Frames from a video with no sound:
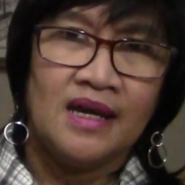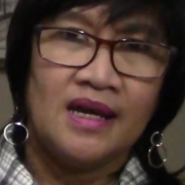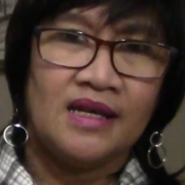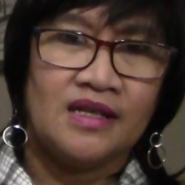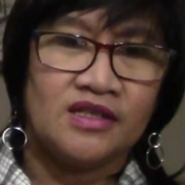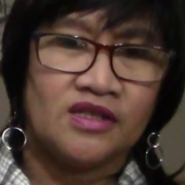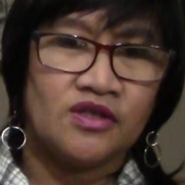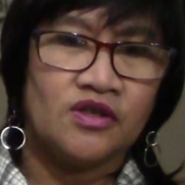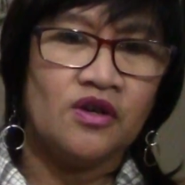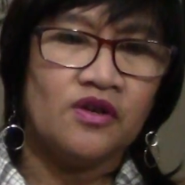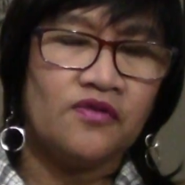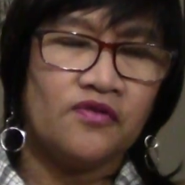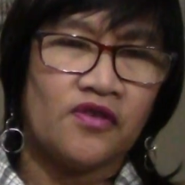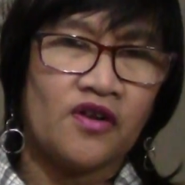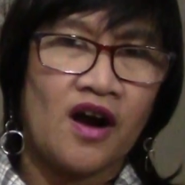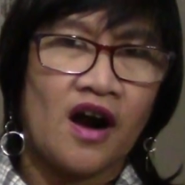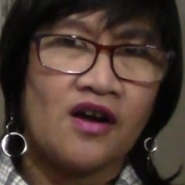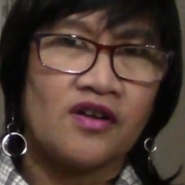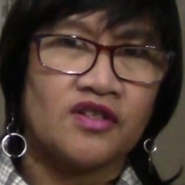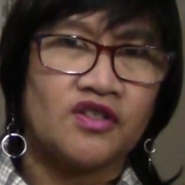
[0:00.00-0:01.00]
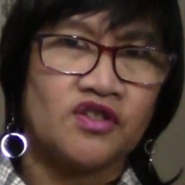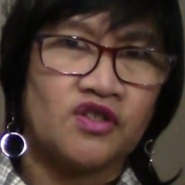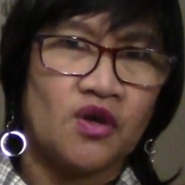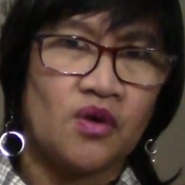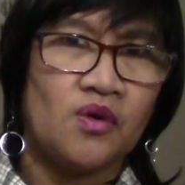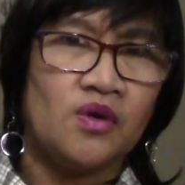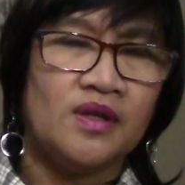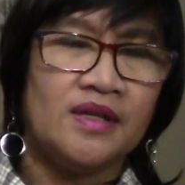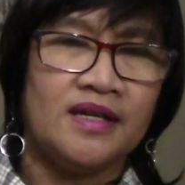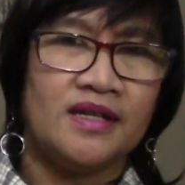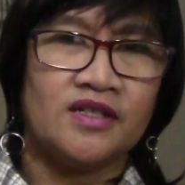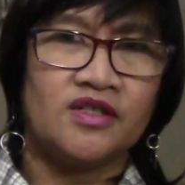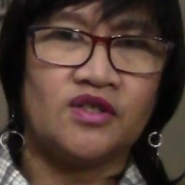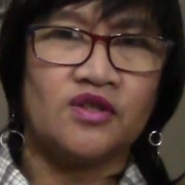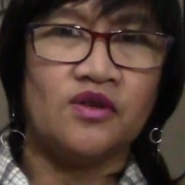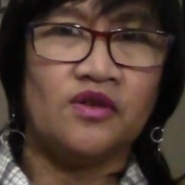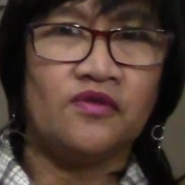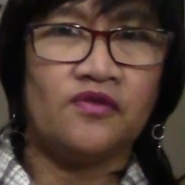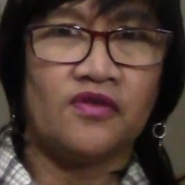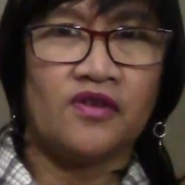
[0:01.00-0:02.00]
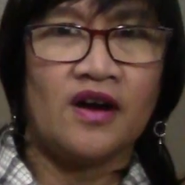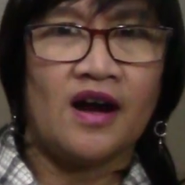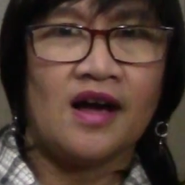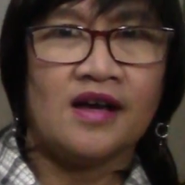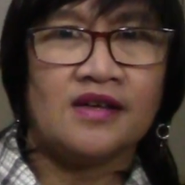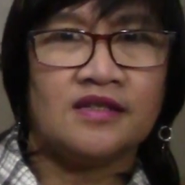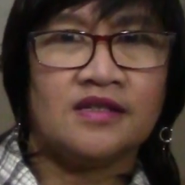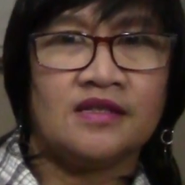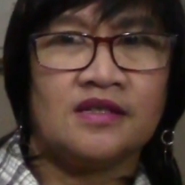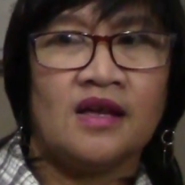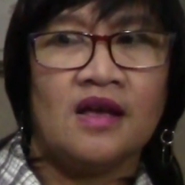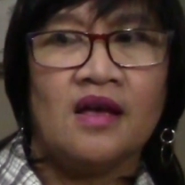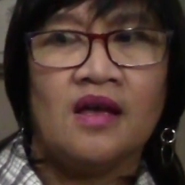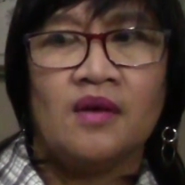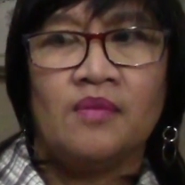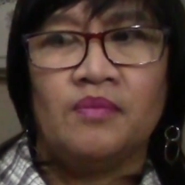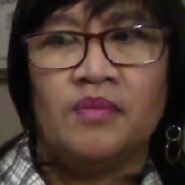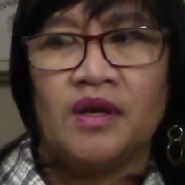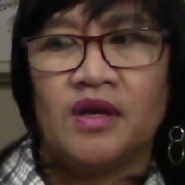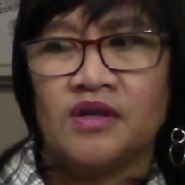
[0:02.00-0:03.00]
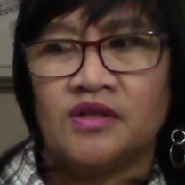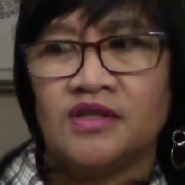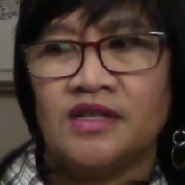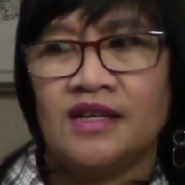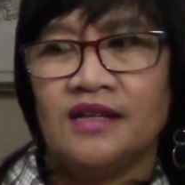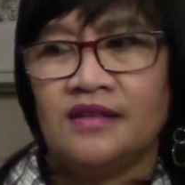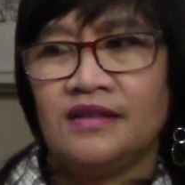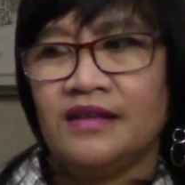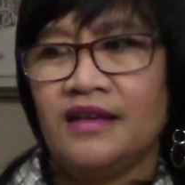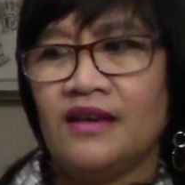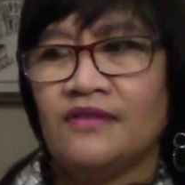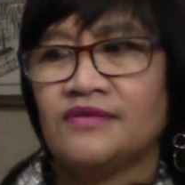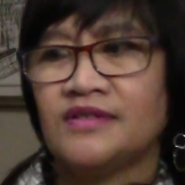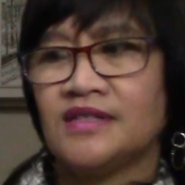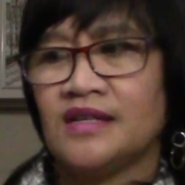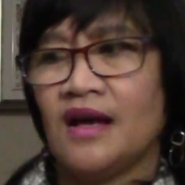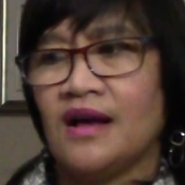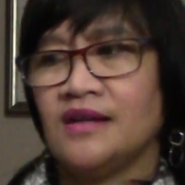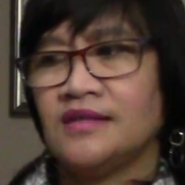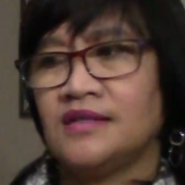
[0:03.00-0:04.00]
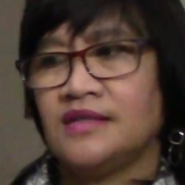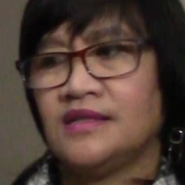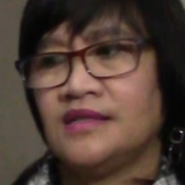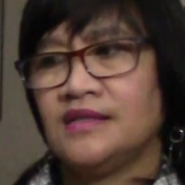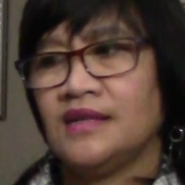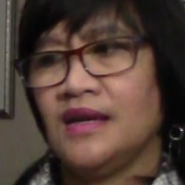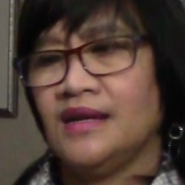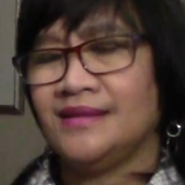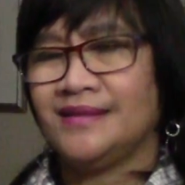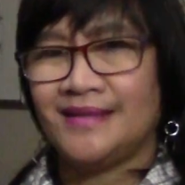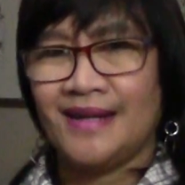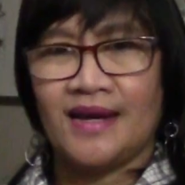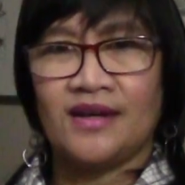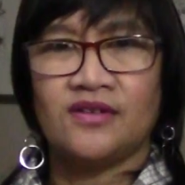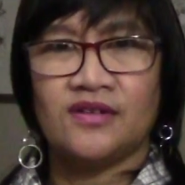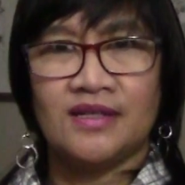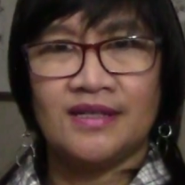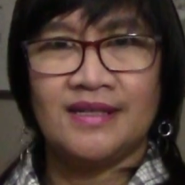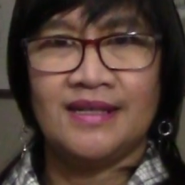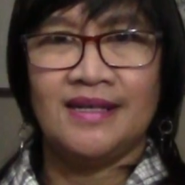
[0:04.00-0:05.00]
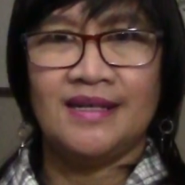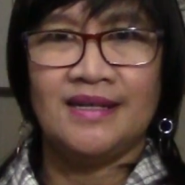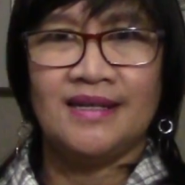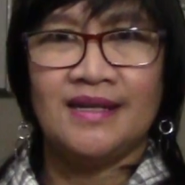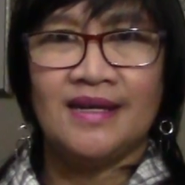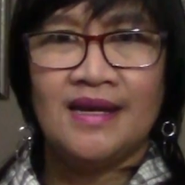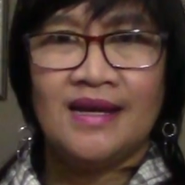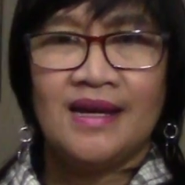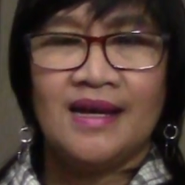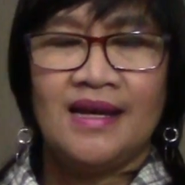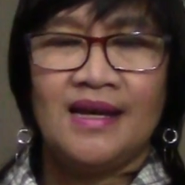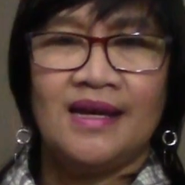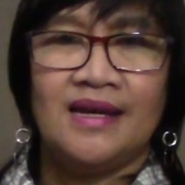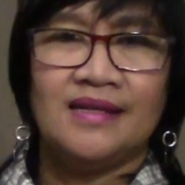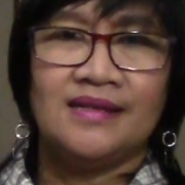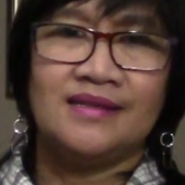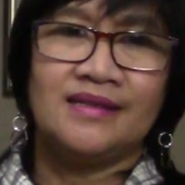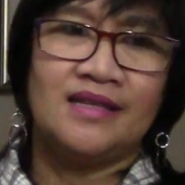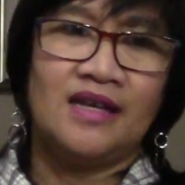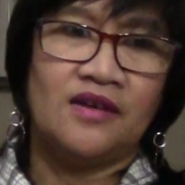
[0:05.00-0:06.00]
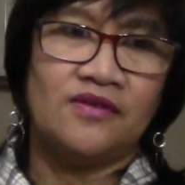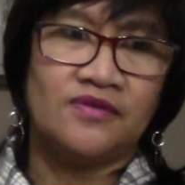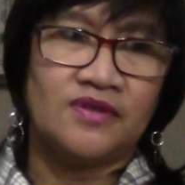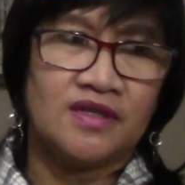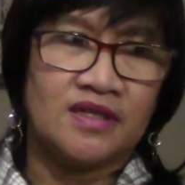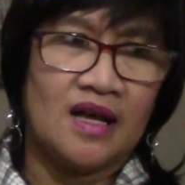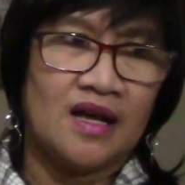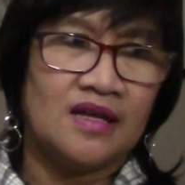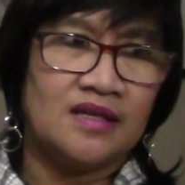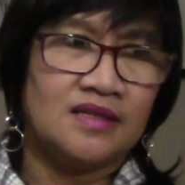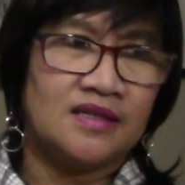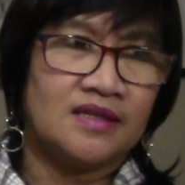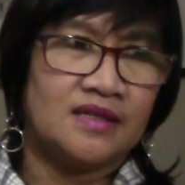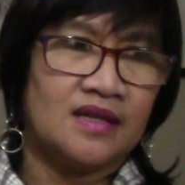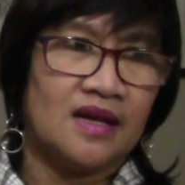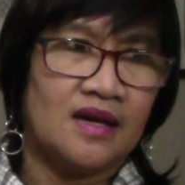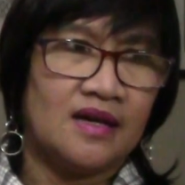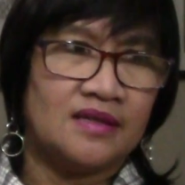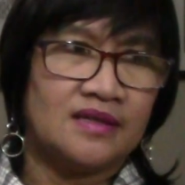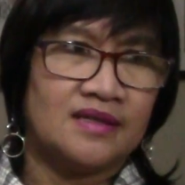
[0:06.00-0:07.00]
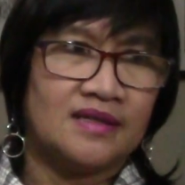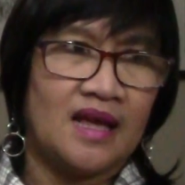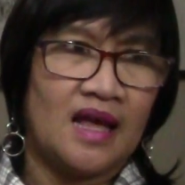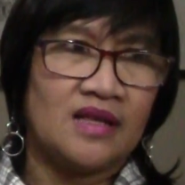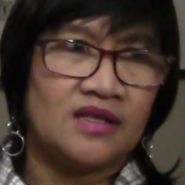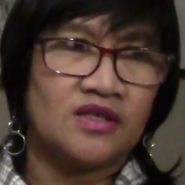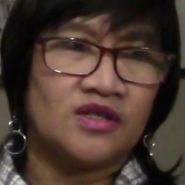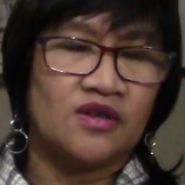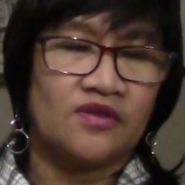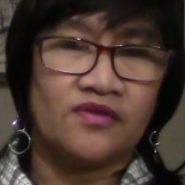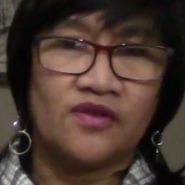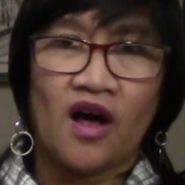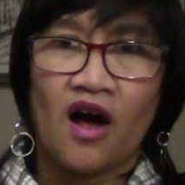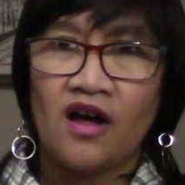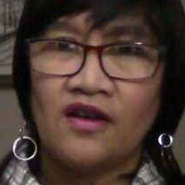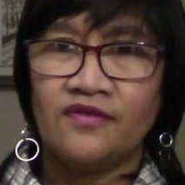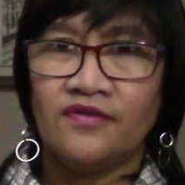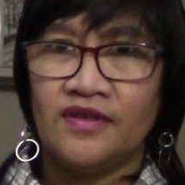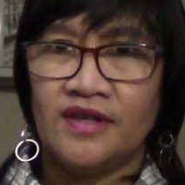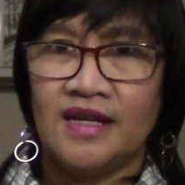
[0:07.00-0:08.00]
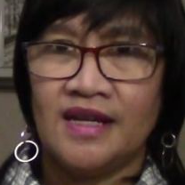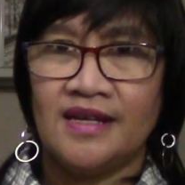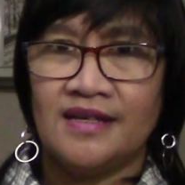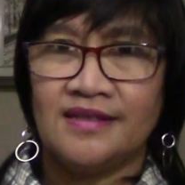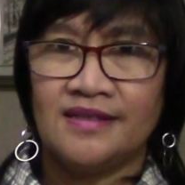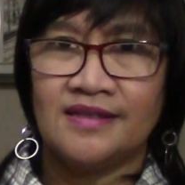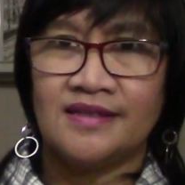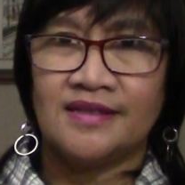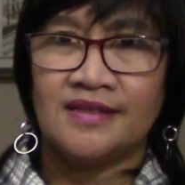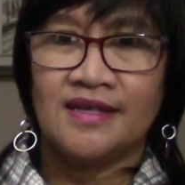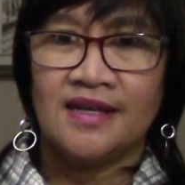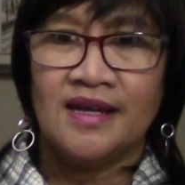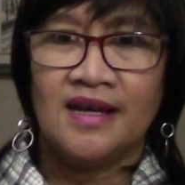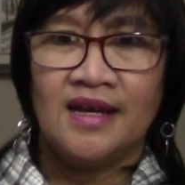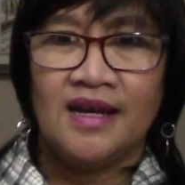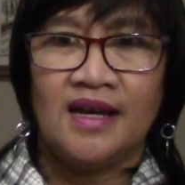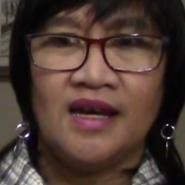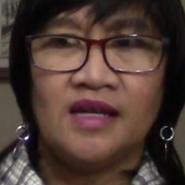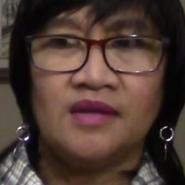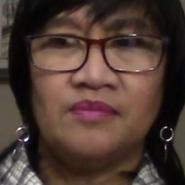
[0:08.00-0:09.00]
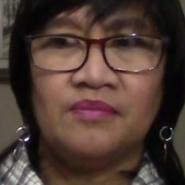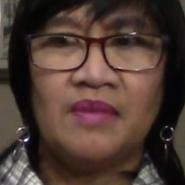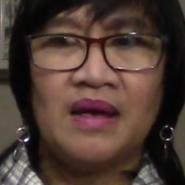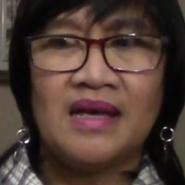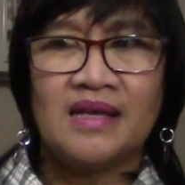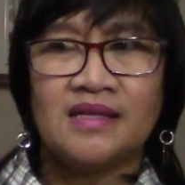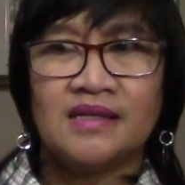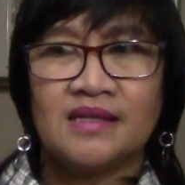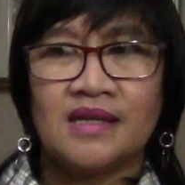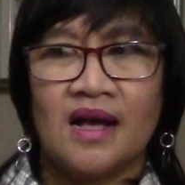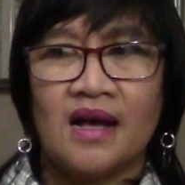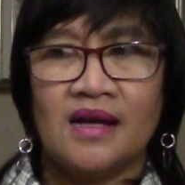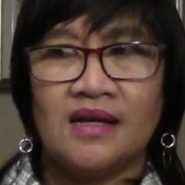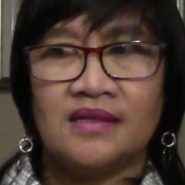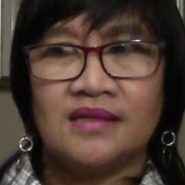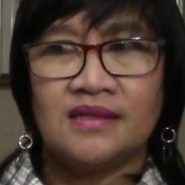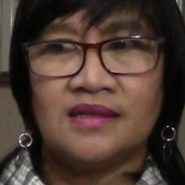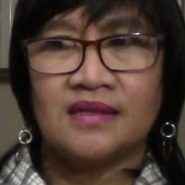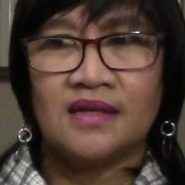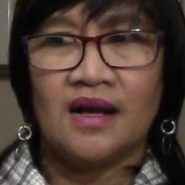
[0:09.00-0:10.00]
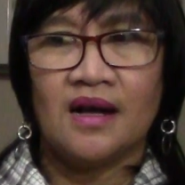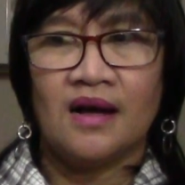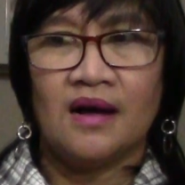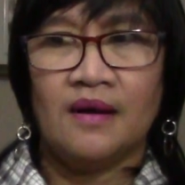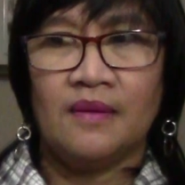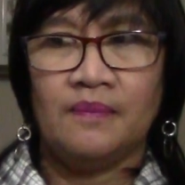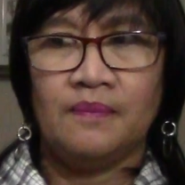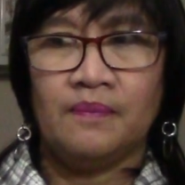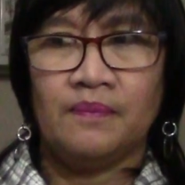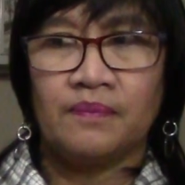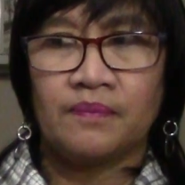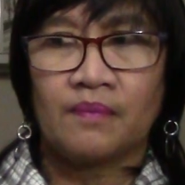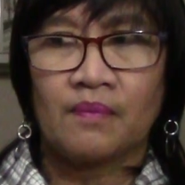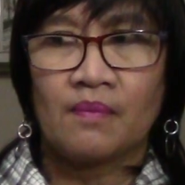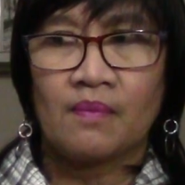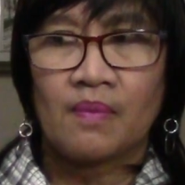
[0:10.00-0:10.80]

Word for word: It is good for our soul. It is good for us because it gives us integrity it gives us a sense of confidence. It makes us um,